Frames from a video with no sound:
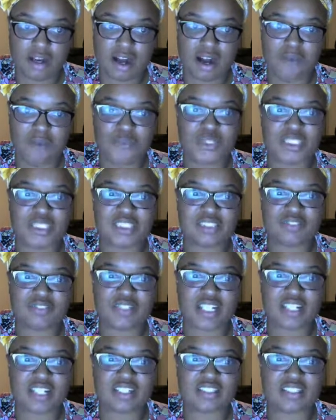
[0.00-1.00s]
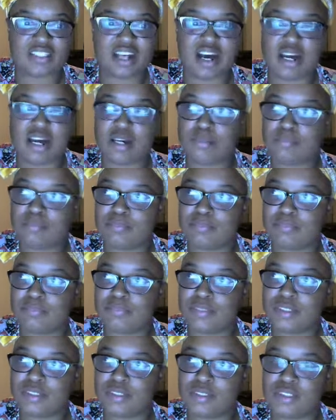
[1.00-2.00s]
I want to shift gears.
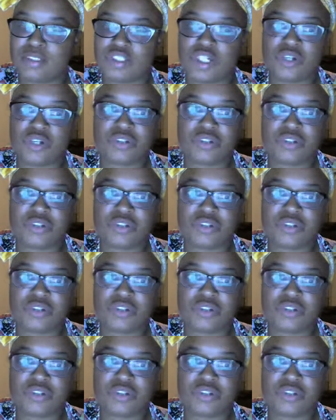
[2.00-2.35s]
So